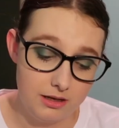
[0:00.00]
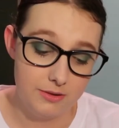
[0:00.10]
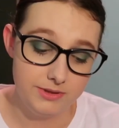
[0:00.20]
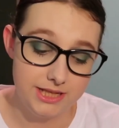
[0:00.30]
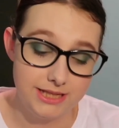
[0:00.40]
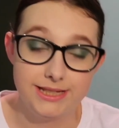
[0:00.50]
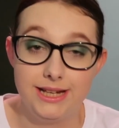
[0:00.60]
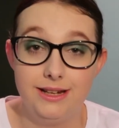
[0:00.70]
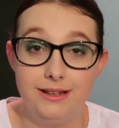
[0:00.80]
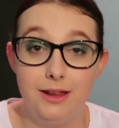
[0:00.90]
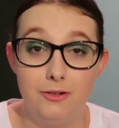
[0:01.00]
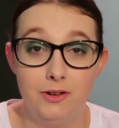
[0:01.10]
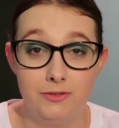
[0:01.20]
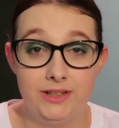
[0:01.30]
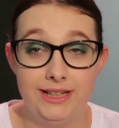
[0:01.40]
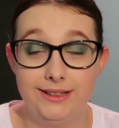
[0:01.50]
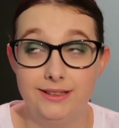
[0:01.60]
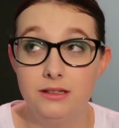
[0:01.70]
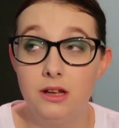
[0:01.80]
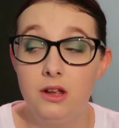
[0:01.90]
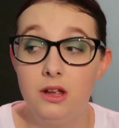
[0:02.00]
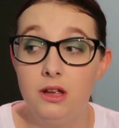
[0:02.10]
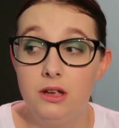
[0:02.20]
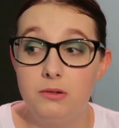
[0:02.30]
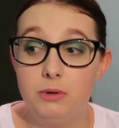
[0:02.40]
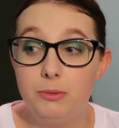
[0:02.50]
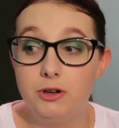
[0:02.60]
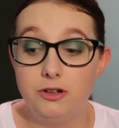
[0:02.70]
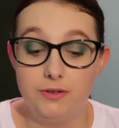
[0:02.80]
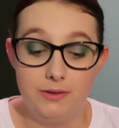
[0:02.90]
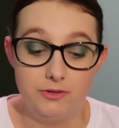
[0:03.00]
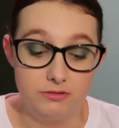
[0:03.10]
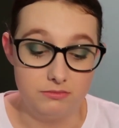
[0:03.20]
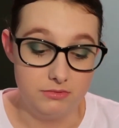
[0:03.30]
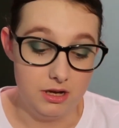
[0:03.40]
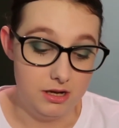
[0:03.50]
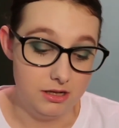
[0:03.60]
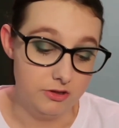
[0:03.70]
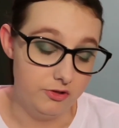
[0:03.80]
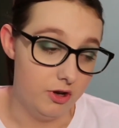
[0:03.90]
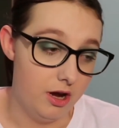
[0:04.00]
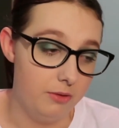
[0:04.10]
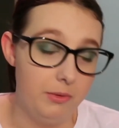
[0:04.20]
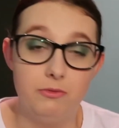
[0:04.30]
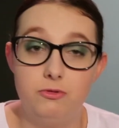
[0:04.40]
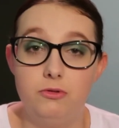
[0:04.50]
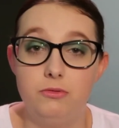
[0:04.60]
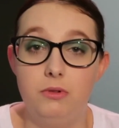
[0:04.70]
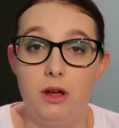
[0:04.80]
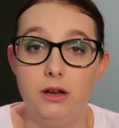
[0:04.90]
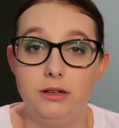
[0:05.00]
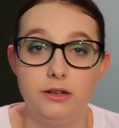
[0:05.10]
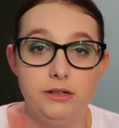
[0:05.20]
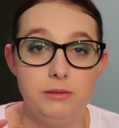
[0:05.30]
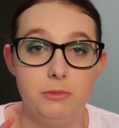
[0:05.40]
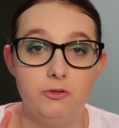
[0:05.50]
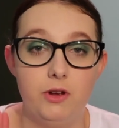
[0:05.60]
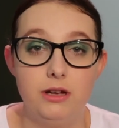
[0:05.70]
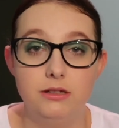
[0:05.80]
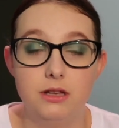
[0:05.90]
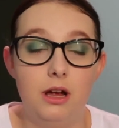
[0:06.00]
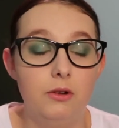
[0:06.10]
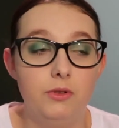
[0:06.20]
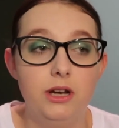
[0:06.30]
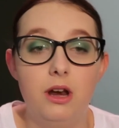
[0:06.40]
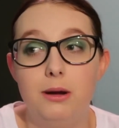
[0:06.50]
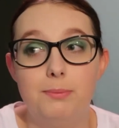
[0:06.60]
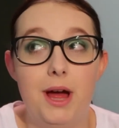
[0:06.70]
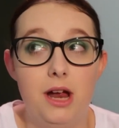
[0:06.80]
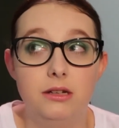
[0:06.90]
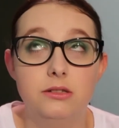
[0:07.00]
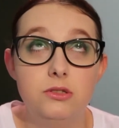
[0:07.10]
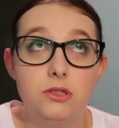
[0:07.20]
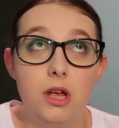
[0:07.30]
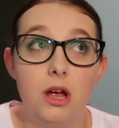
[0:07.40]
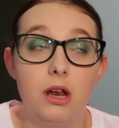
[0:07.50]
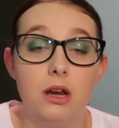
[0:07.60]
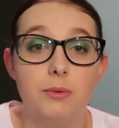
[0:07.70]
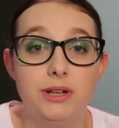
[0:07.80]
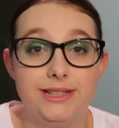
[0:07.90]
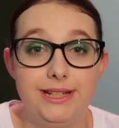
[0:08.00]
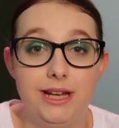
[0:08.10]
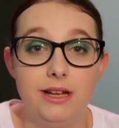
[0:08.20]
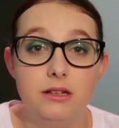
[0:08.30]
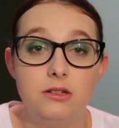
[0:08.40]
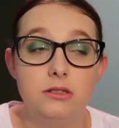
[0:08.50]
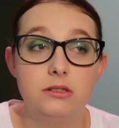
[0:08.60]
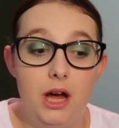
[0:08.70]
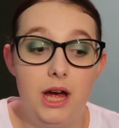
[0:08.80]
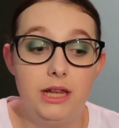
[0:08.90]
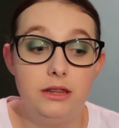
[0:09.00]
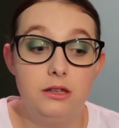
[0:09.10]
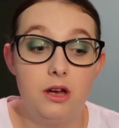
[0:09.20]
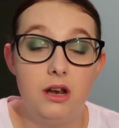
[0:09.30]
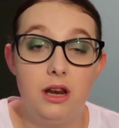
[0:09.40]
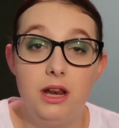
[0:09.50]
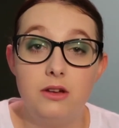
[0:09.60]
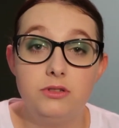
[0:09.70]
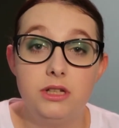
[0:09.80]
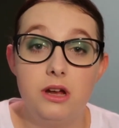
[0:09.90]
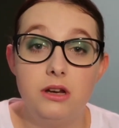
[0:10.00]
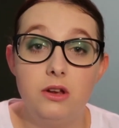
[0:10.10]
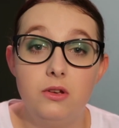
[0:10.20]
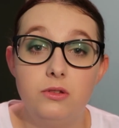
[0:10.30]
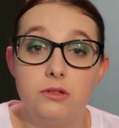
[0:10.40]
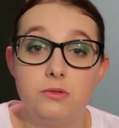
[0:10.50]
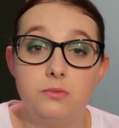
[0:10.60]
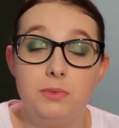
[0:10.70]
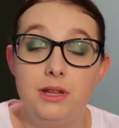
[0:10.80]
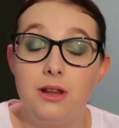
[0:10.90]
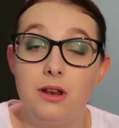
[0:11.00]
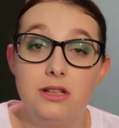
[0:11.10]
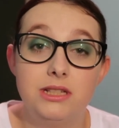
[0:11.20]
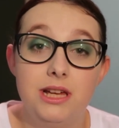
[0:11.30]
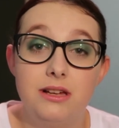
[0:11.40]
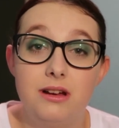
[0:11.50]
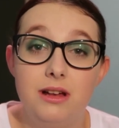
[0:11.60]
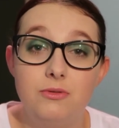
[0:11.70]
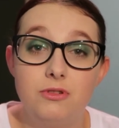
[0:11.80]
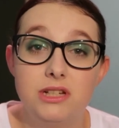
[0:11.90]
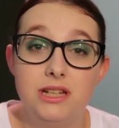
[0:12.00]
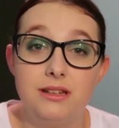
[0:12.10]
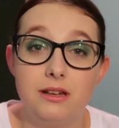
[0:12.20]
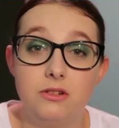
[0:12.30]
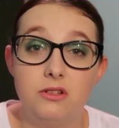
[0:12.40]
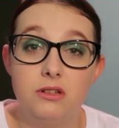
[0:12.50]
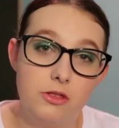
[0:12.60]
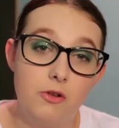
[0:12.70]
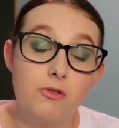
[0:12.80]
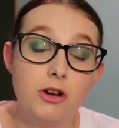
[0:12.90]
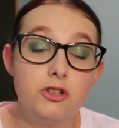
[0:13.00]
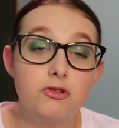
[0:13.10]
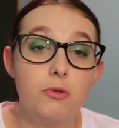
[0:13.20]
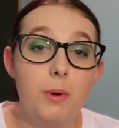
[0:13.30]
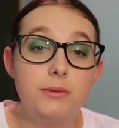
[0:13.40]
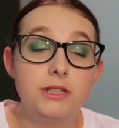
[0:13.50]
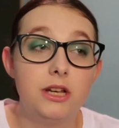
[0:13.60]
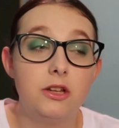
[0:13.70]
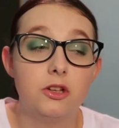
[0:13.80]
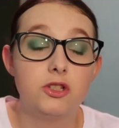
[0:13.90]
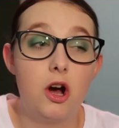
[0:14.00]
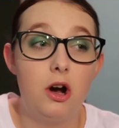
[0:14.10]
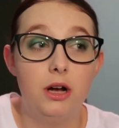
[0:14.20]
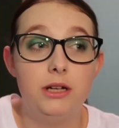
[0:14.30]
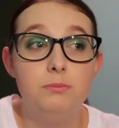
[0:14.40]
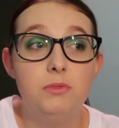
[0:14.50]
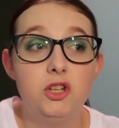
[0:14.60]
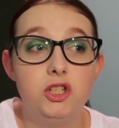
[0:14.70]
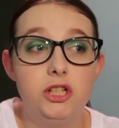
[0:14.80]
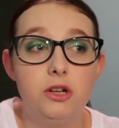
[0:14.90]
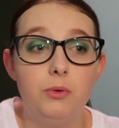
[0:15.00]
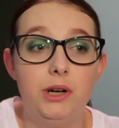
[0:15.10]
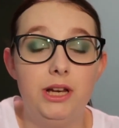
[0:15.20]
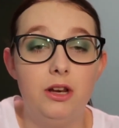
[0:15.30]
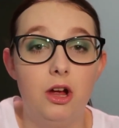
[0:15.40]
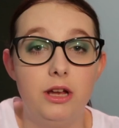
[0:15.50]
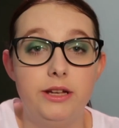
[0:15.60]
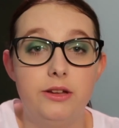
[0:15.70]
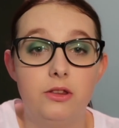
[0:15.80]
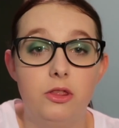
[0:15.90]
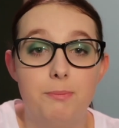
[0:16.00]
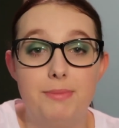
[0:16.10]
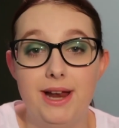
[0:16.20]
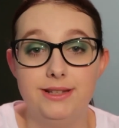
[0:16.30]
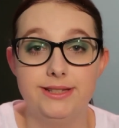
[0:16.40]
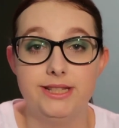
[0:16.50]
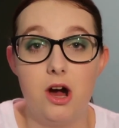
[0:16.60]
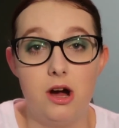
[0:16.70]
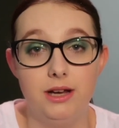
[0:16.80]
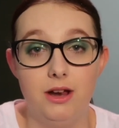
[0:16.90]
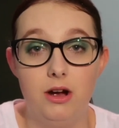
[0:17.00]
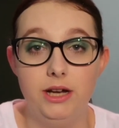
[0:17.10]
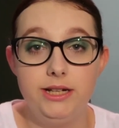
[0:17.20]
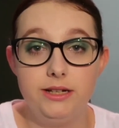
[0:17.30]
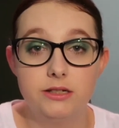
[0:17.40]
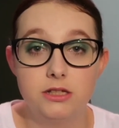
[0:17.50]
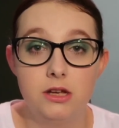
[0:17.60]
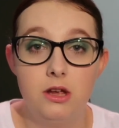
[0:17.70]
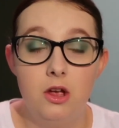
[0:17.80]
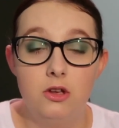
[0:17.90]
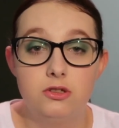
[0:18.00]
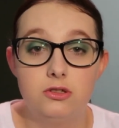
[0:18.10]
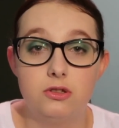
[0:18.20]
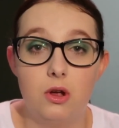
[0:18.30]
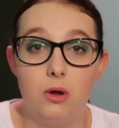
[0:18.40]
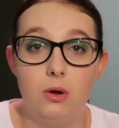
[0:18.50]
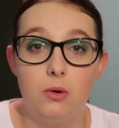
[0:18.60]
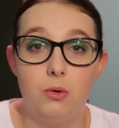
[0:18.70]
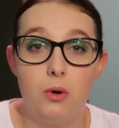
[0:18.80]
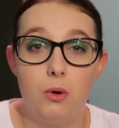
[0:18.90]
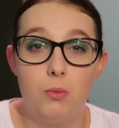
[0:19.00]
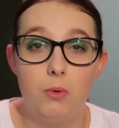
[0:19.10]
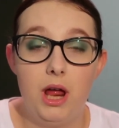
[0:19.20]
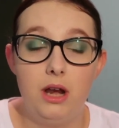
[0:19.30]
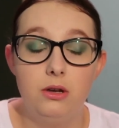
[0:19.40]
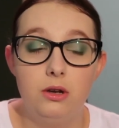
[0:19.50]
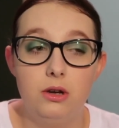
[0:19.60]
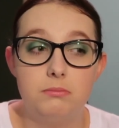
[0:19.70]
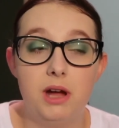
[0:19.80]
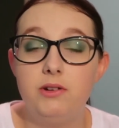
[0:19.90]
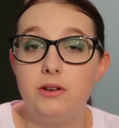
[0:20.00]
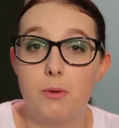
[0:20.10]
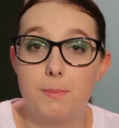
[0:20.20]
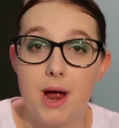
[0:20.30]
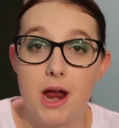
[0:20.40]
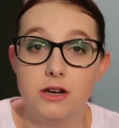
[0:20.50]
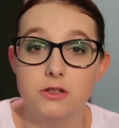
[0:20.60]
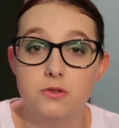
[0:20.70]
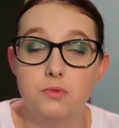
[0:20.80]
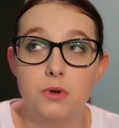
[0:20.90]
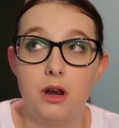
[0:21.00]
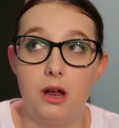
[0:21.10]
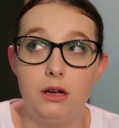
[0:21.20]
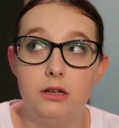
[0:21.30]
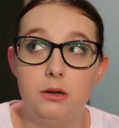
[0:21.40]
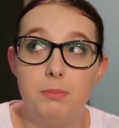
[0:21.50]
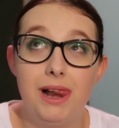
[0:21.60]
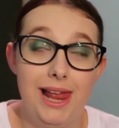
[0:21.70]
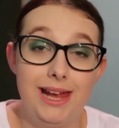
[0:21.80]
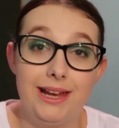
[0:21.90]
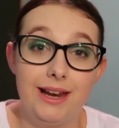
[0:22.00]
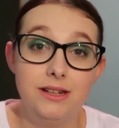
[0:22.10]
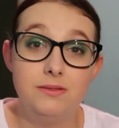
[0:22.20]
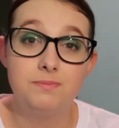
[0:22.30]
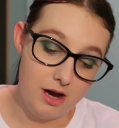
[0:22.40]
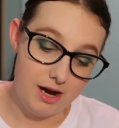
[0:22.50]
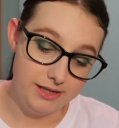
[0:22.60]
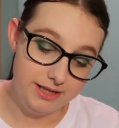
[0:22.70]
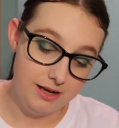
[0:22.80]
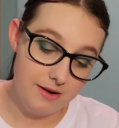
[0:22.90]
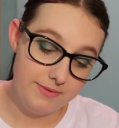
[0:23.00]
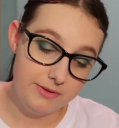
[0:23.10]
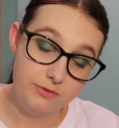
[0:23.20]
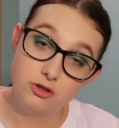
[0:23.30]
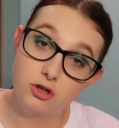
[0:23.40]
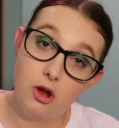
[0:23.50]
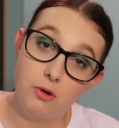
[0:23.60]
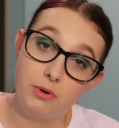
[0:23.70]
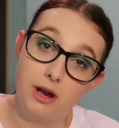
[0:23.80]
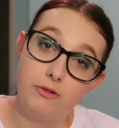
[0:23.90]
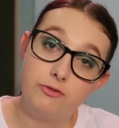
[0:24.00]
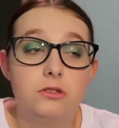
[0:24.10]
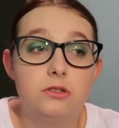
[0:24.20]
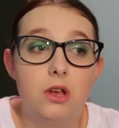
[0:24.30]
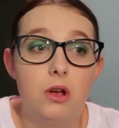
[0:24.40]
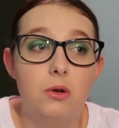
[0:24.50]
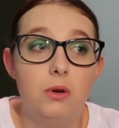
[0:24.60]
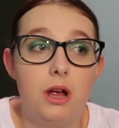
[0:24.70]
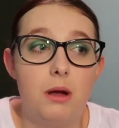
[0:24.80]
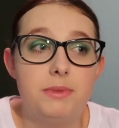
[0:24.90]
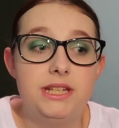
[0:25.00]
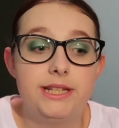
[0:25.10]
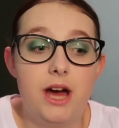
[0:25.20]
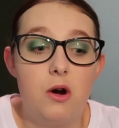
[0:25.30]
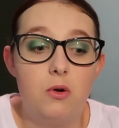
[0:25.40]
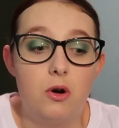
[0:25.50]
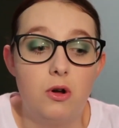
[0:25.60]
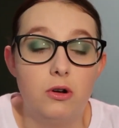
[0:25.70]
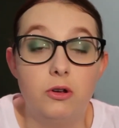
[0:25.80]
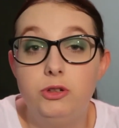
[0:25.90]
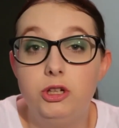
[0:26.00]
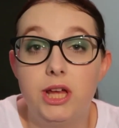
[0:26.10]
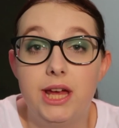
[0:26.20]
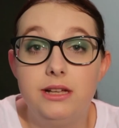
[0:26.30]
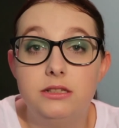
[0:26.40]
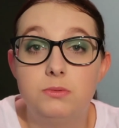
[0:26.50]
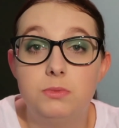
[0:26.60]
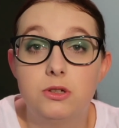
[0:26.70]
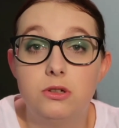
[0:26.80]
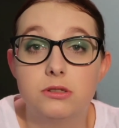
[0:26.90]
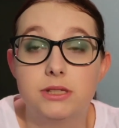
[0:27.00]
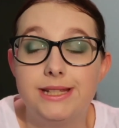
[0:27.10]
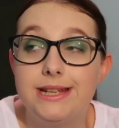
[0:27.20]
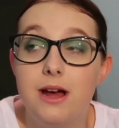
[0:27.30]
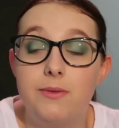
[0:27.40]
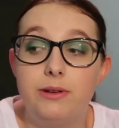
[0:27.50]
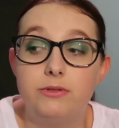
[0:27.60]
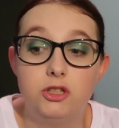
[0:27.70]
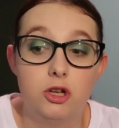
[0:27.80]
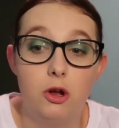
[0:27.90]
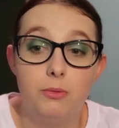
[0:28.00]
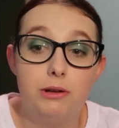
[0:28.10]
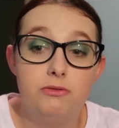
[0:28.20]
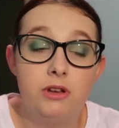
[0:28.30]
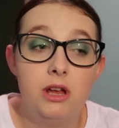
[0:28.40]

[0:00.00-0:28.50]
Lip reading: I was 16, they were 15. We were in year 11 and I went through like an emo phase. Like I really liked bands and I went to gigs, and little did I know this would be the last gig I ever attended. The friendship group I was in at the time didn't really like the bands that I liked, so when my favourite bands were like playing, I didn't have anyone to go with. So like I missed out on a few gigs because I didn't have anyone to go with.